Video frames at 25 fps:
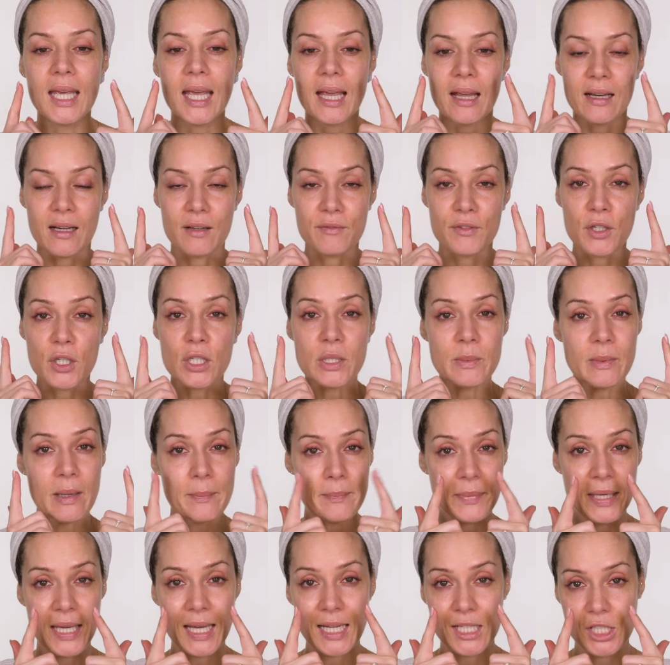and I've used my
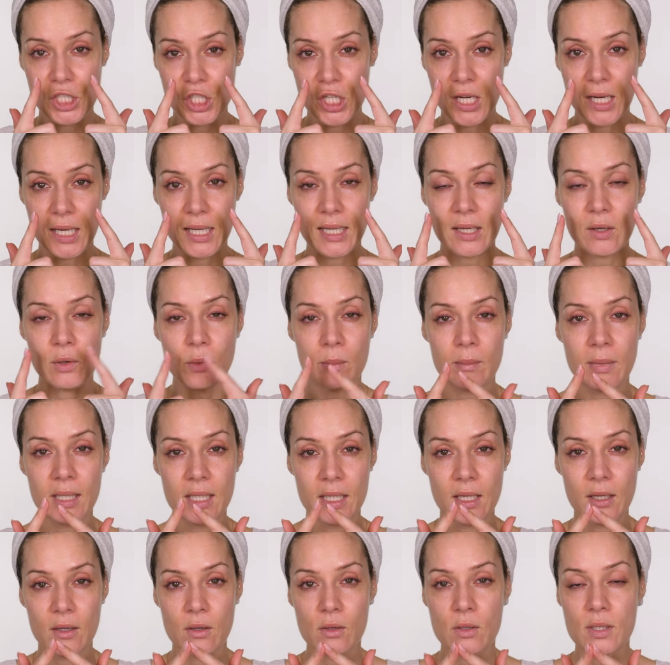BHA on my
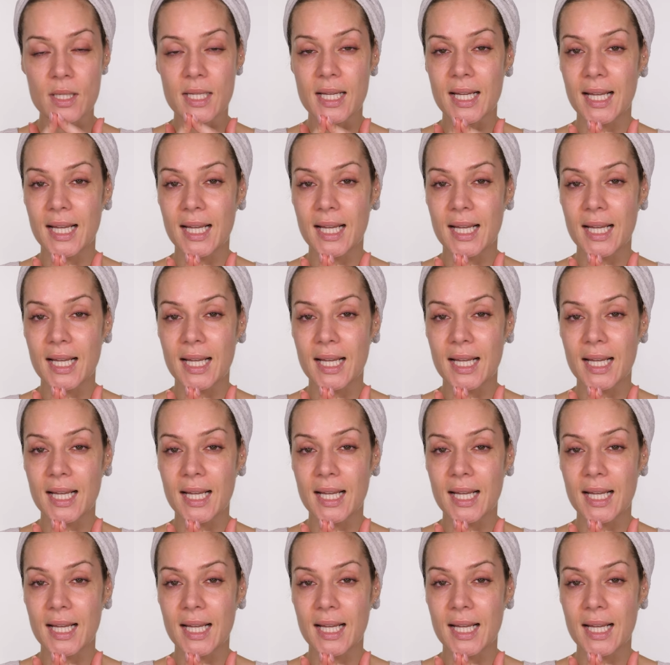nose.